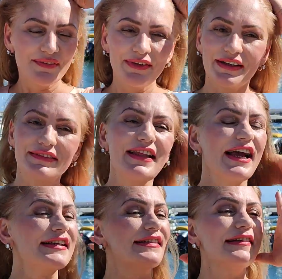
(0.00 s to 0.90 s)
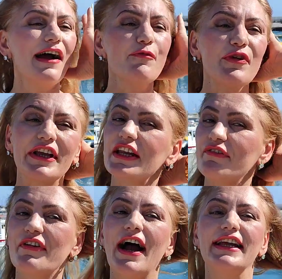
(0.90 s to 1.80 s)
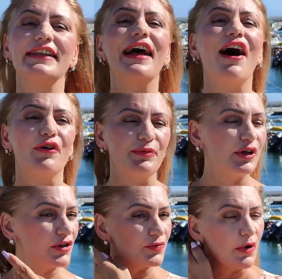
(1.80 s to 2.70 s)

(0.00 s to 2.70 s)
according Next to the young time ladies, we're going to find out because